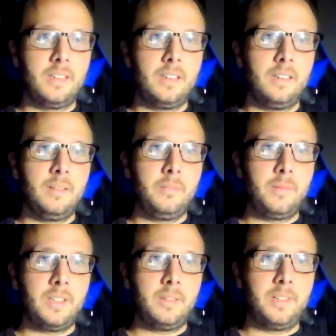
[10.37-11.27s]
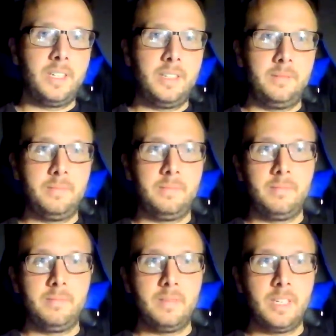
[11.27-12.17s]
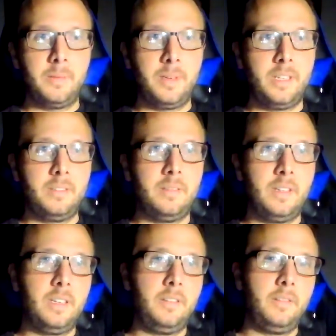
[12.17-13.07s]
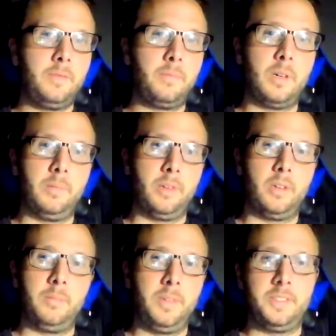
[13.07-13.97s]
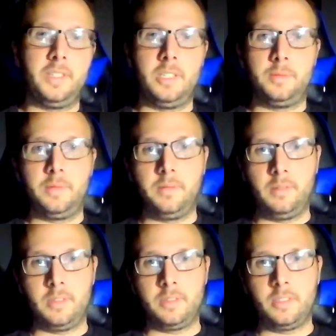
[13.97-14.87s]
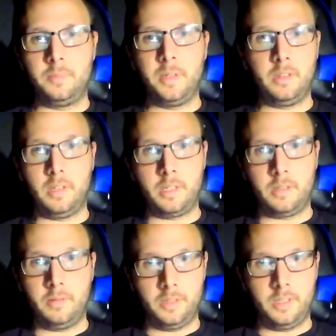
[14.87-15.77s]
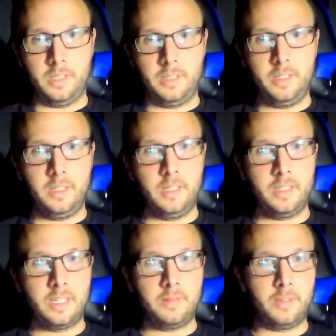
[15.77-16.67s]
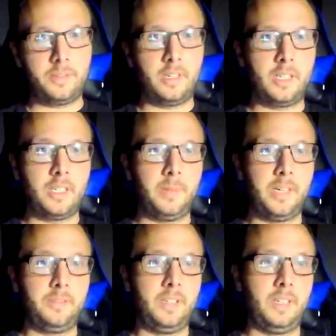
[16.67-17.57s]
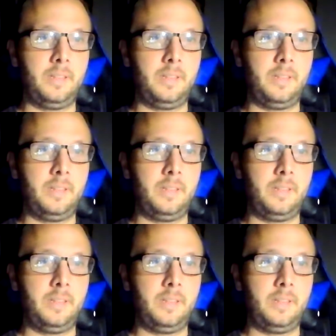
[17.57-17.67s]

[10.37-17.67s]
By the way, I mean, and you've probably heard me say this before, there's been a lot going on, and I will talk about that